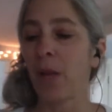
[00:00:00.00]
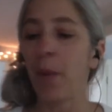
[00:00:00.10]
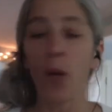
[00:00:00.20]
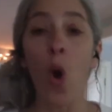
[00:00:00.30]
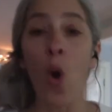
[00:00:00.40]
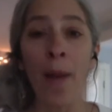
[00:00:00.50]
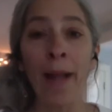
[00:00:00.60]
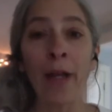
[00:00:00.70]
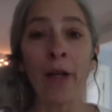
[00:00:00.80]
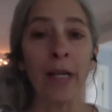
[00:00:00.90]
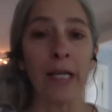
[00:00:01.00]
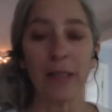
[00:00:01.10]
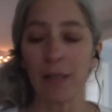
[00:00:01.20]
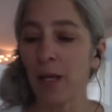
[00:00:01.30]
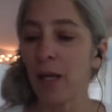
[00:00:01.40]
But oh my
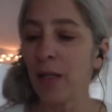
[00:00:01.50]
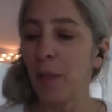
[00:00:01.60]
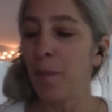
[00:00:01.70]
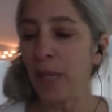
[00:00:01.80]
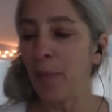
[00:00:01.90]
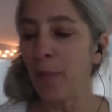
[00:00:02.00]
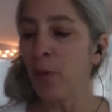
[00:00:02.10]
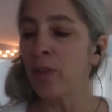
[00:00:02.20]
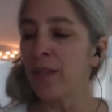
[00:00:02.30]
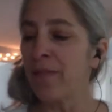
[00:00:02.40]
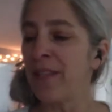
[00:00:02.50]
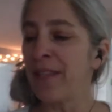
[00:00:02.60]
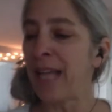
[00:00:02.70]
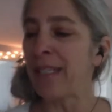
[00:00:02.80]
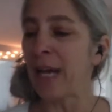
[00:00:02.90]
goodness, the people who lived in
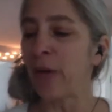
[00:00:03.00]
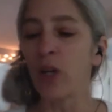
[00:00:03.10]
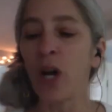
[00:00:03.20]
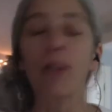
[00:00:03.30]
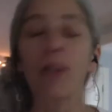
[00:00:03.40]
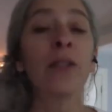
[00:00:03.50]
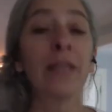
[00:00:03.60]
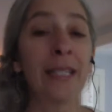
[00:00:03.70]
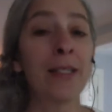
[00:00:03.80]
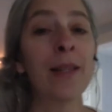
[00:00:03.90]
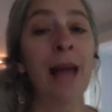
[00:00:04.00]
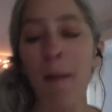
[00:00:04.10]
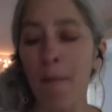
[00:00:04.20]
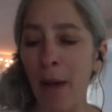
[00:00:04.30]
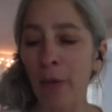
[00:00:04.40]
that town, cuddled into
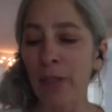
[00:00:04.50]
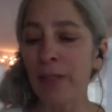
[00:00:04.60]
that mountain,